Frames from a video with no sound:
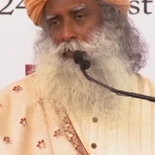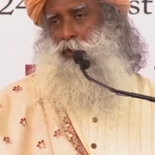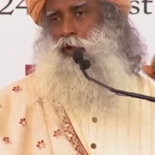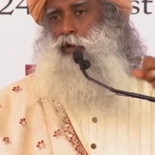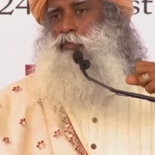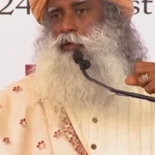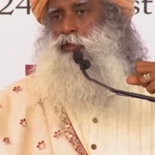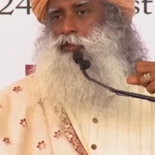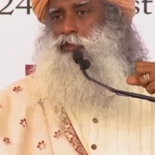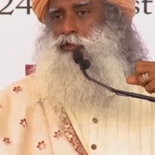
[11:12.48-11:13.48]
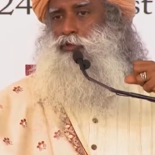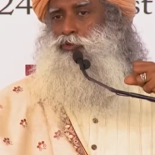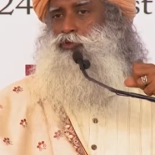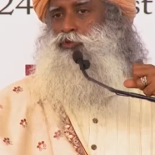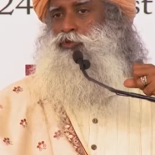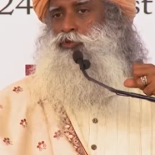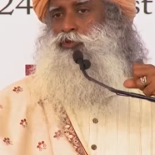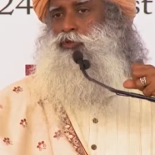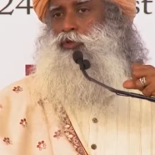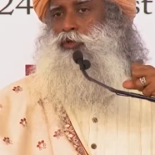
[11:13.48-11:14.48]
your ability to
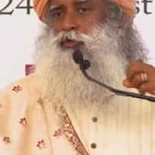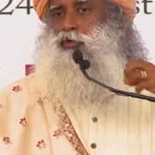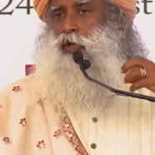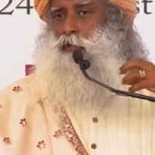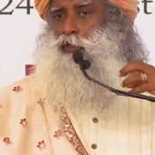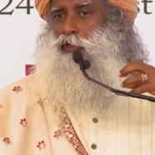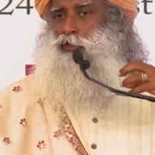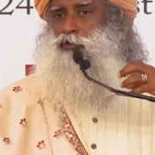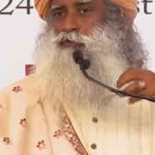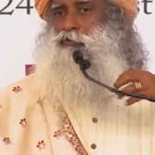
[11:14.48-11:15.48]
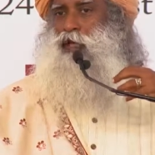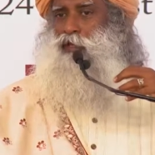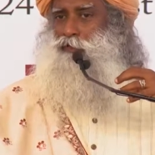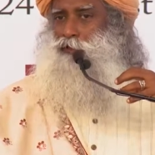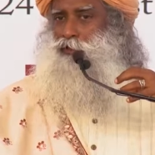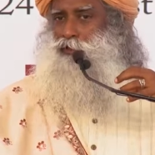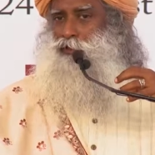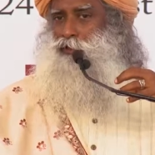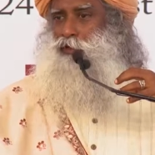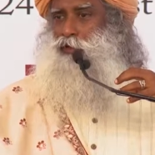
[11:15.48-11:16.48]
use your ability to manifest
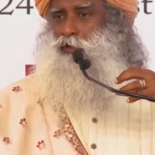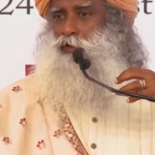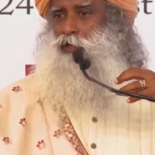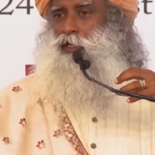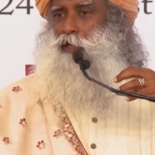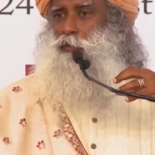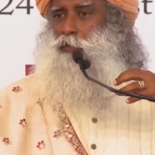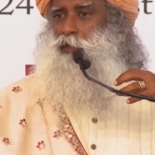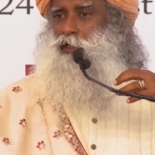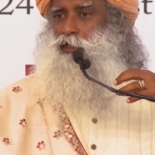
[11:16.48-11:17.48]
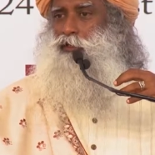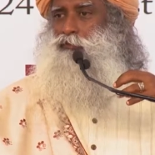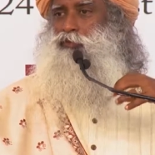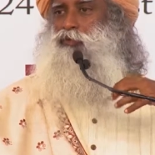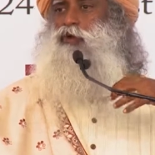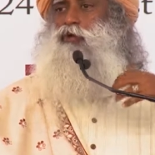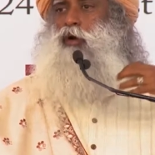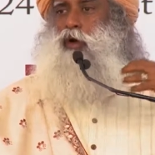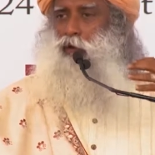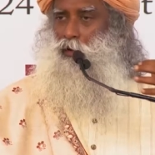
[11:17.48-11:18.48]
the capability of who you
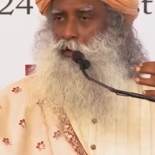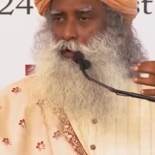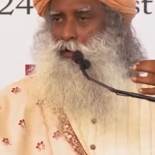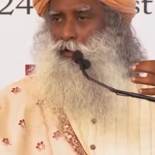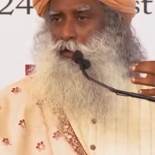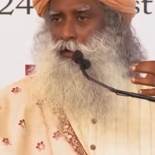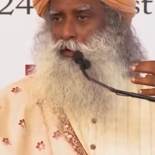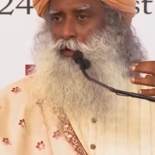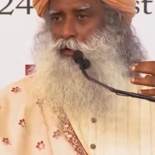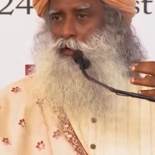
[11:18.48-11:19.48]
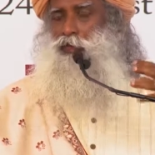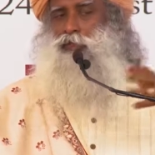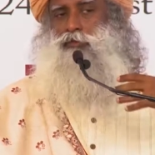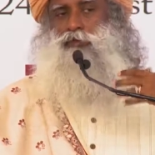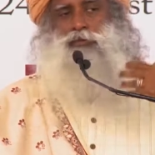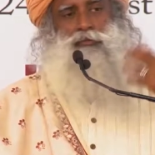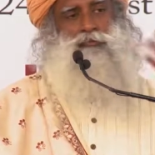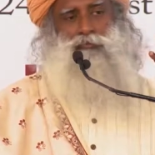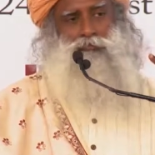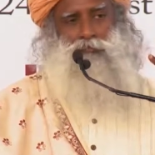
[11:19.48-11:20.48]
are is
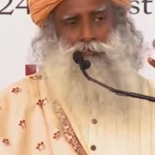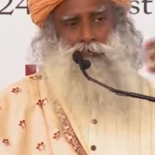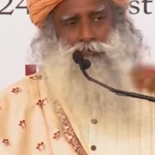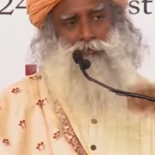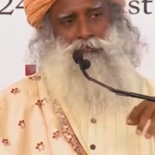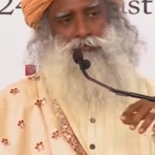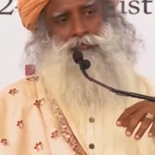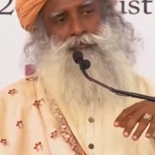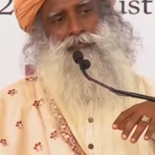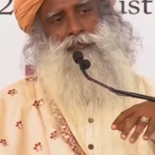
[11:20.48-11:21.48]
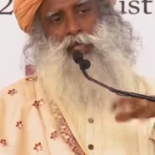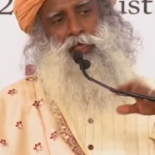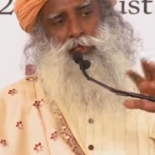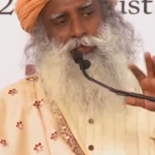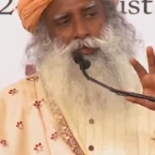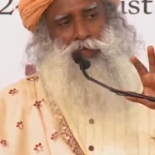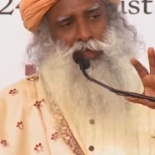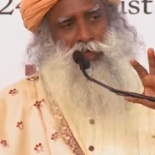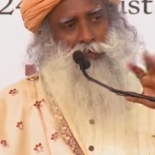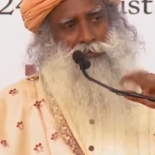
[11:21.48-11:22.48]
not at a very
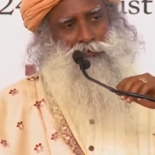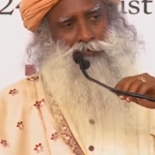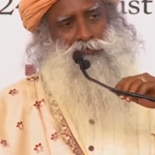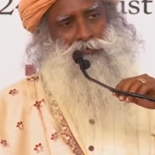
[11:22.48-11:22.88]
high level.